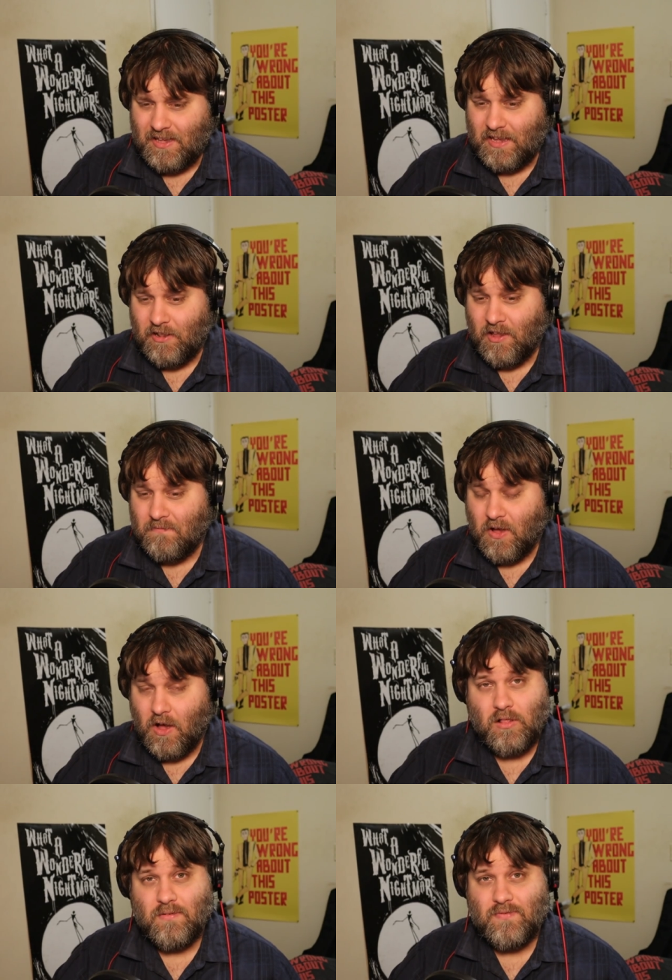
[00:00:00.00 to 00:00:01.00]
kill off
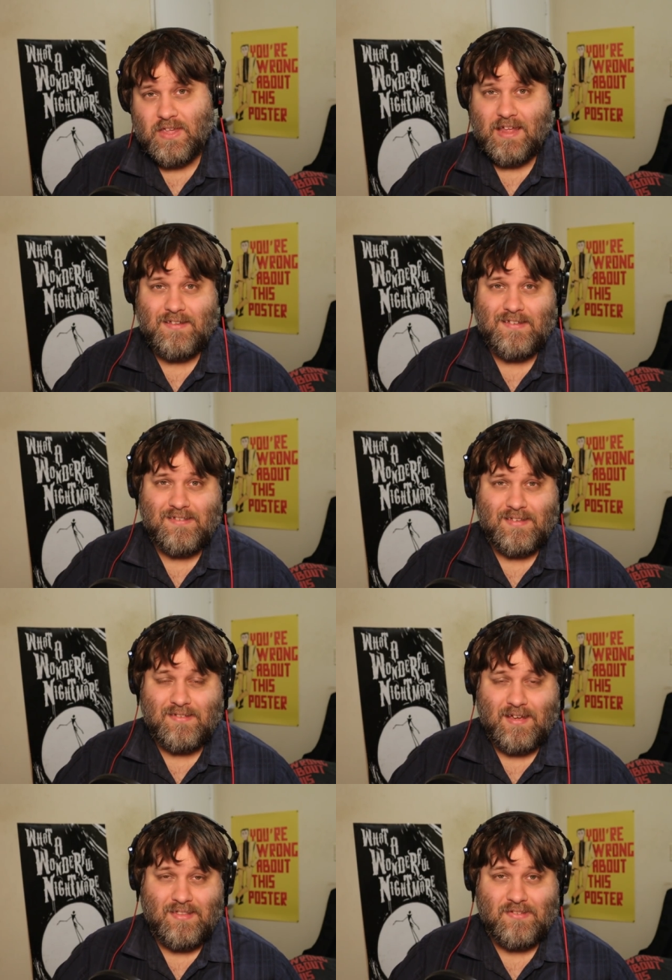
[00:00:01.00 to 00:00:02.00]
all of the entities
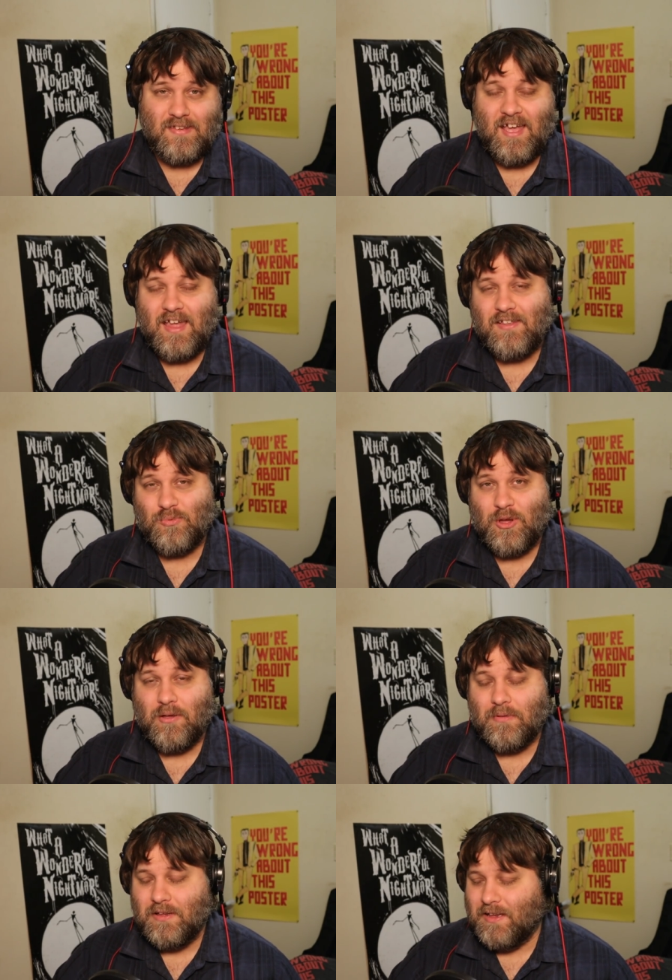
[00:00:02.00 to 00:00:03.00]
inside the site as
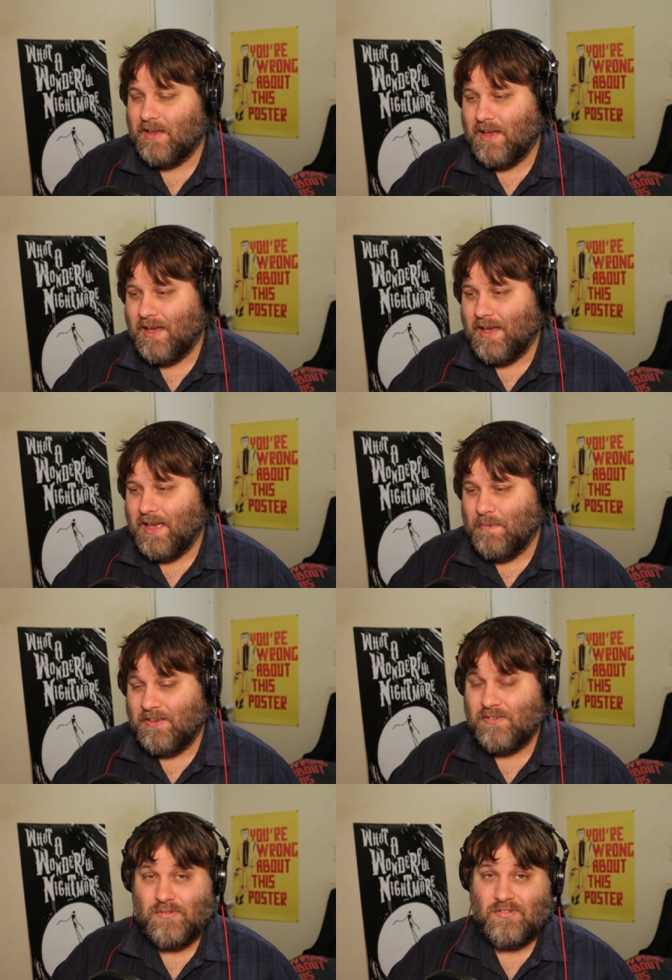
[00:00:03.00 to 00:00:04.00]
well. It
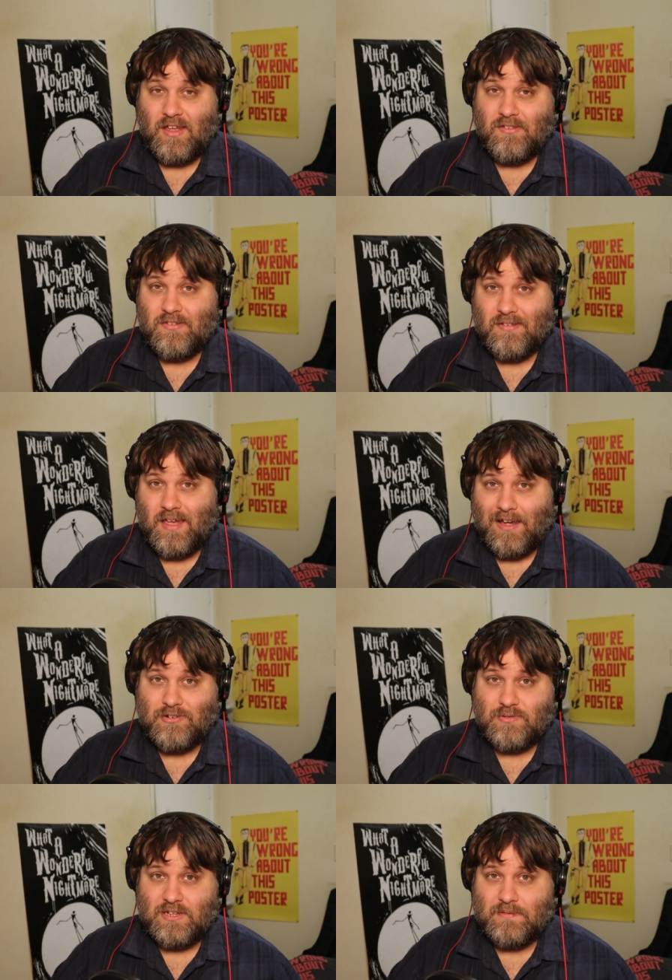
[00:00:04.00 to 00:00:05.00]
makes no sense,
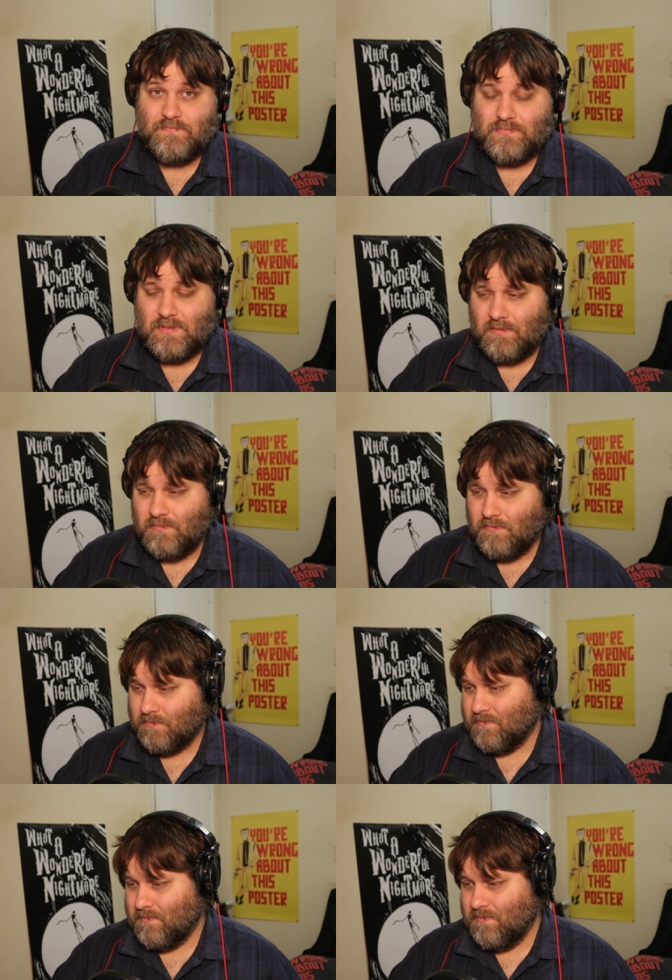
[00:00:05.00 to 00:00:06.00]
actually.
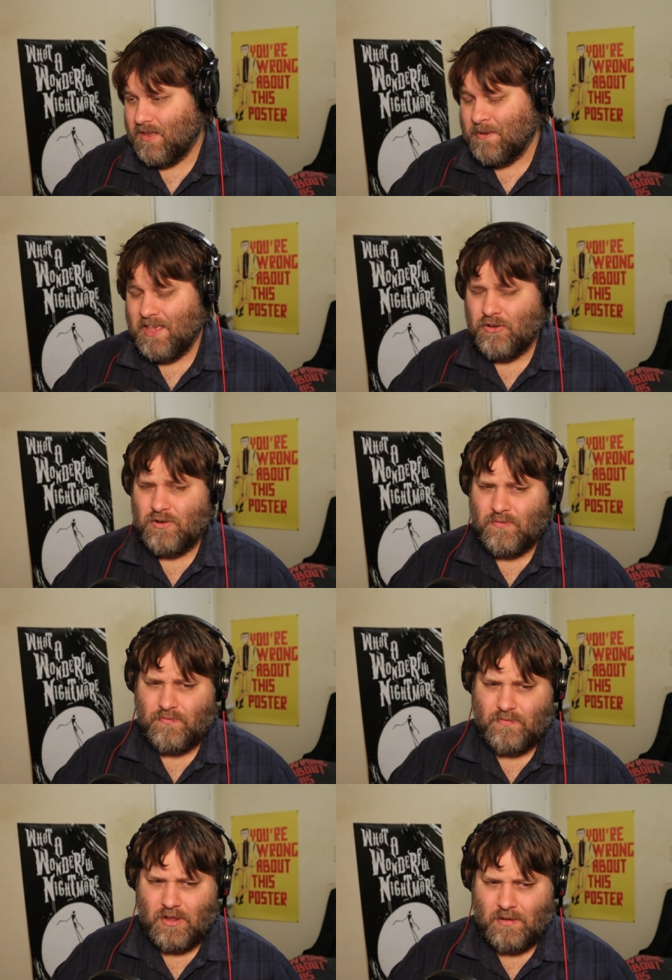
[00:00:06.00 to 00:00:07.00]
I mean, they could have
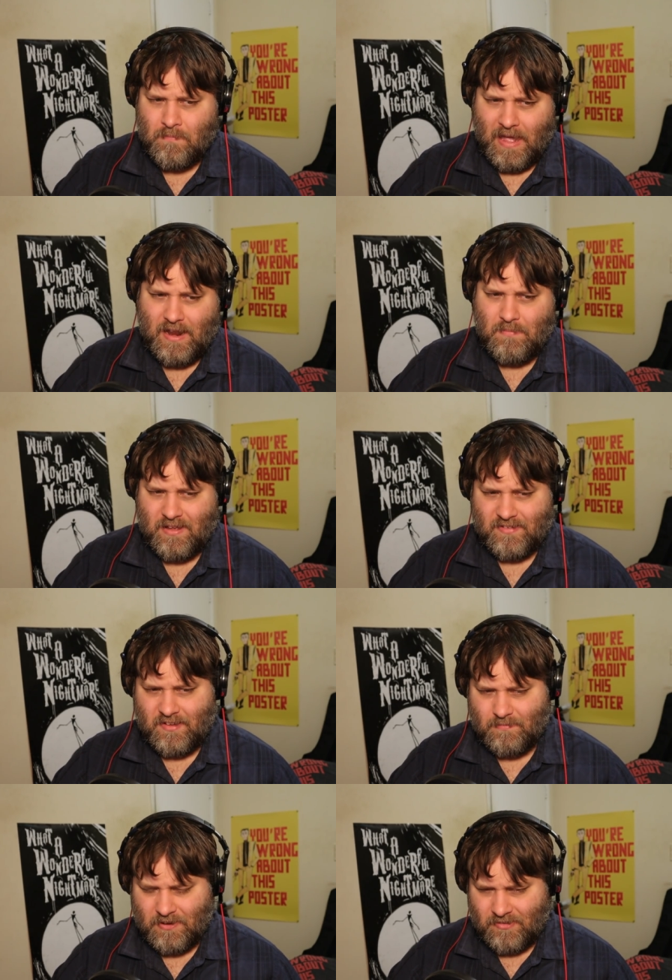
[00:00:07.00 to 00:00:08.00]
uh, made it make
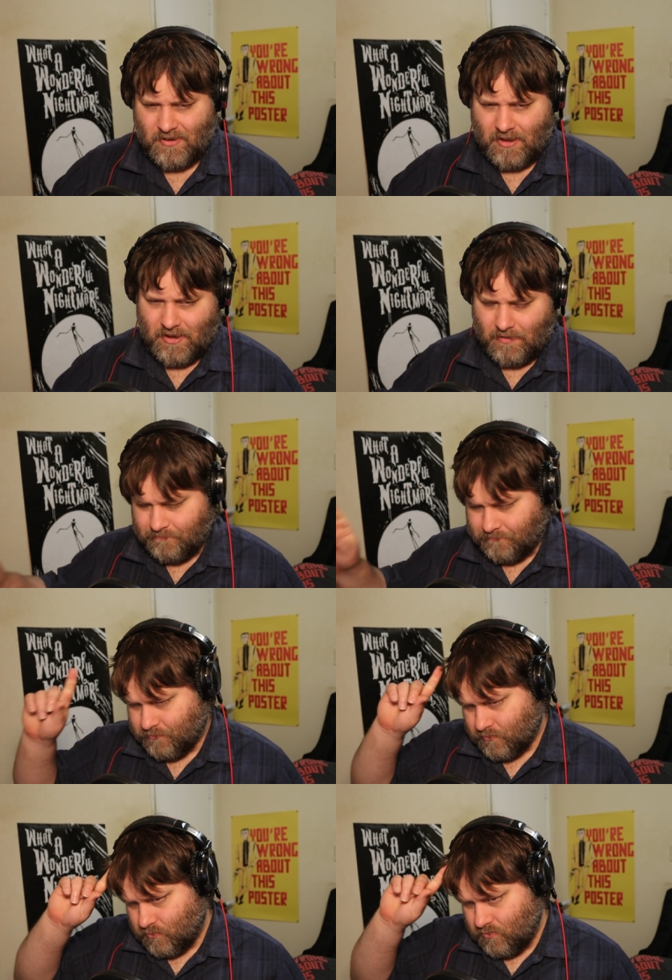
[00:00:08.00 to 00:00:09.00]
sense, but just saying that it,
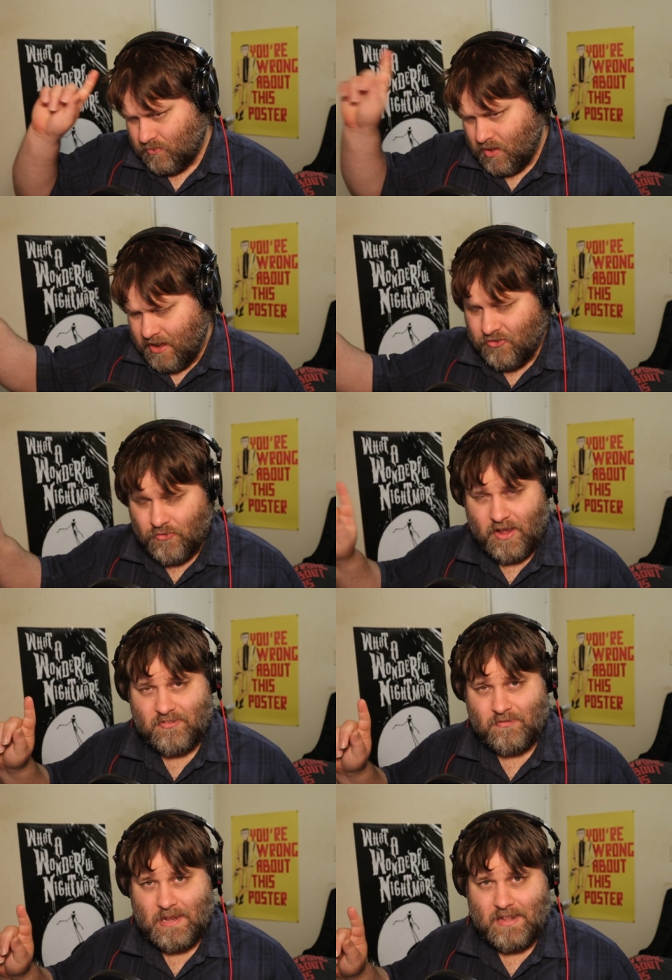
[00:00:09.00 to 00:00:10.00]
it
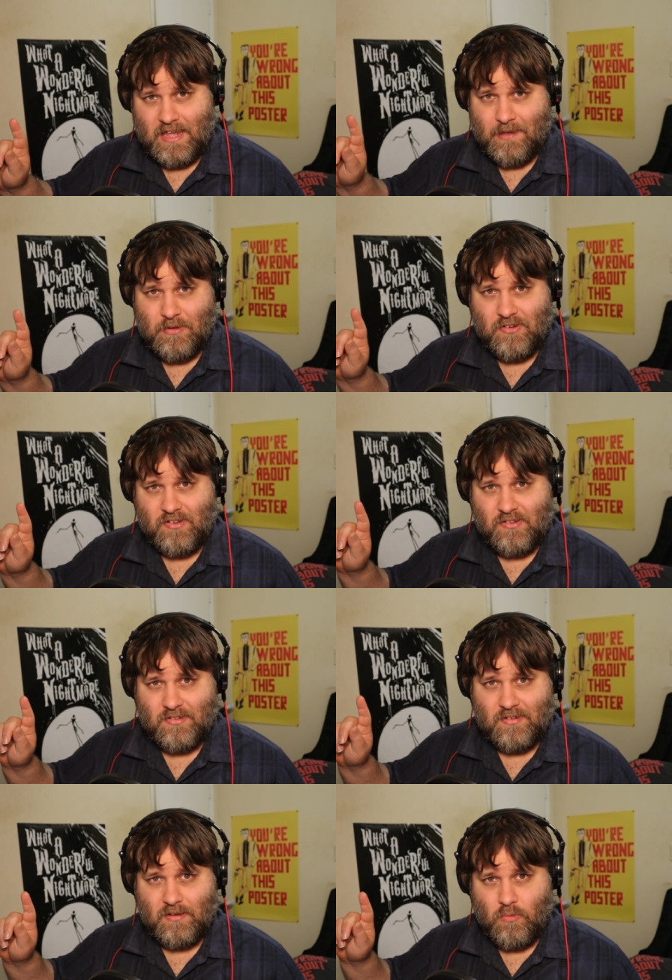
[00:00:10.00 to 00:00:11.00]
transmitted the
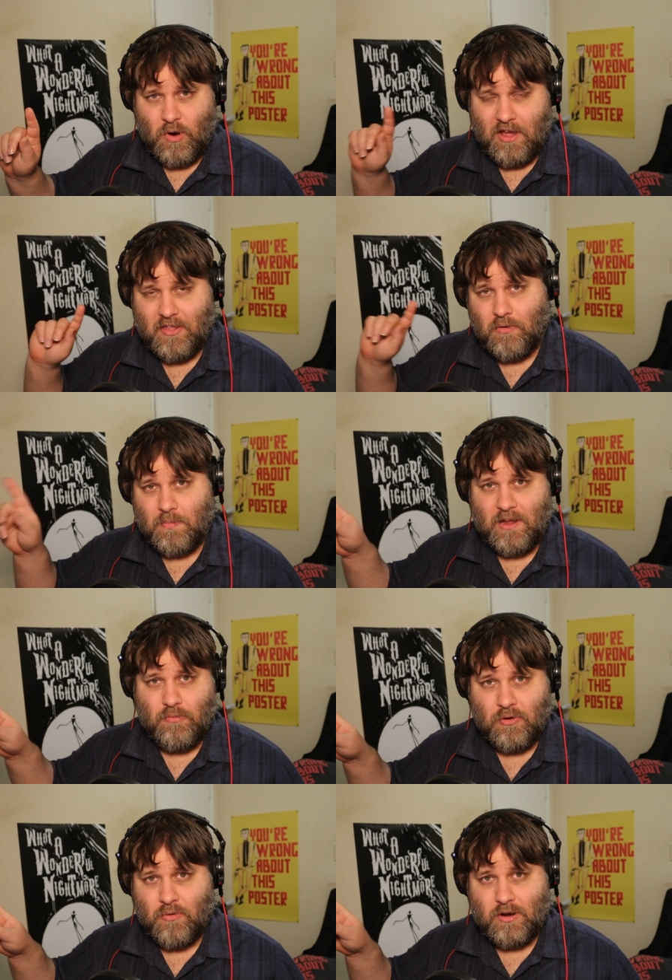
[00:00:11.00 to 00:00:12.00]
images while they were being
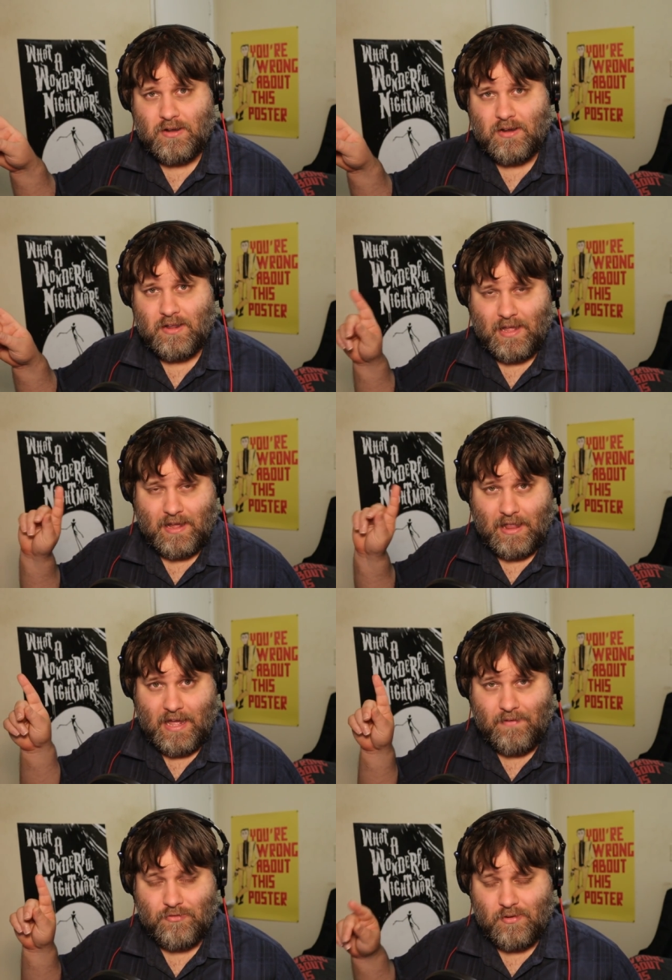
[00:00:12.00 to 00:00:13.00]
recorded in like a
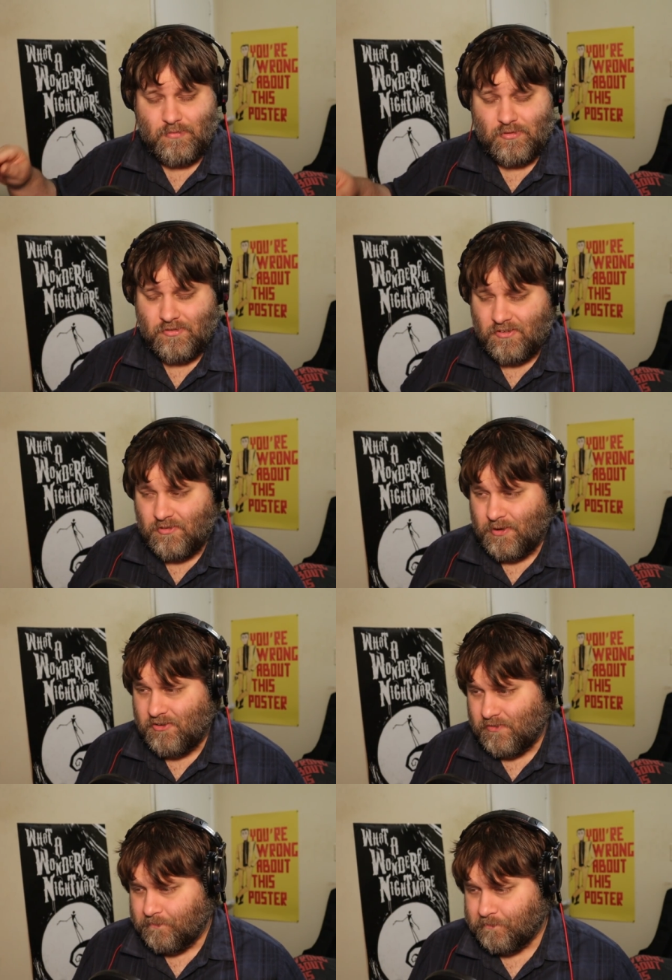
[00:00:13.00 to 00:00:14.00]
live stream sort of
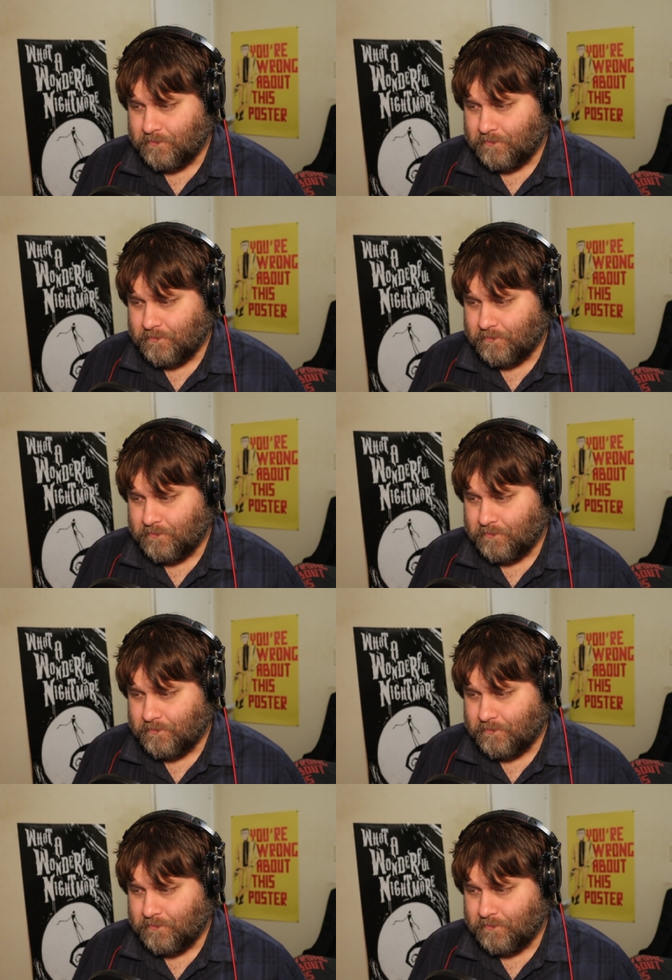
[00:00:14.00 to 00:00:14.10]
situation,